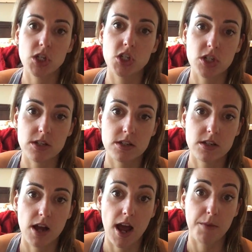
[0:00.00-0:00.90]
You
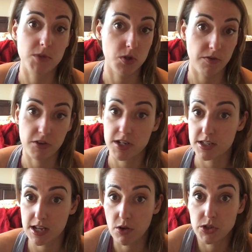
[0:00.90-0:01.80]
just do it for the
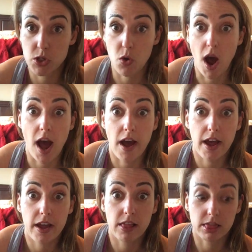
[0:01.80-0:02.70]
discount. So
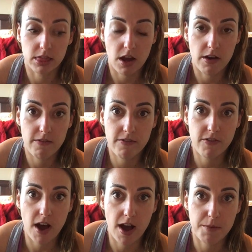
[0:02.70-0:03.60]
I love
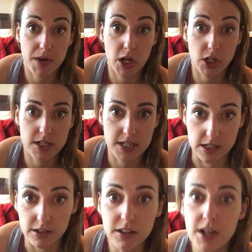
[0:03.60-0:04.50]
a good
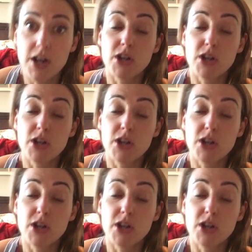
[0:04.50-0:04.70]
deal.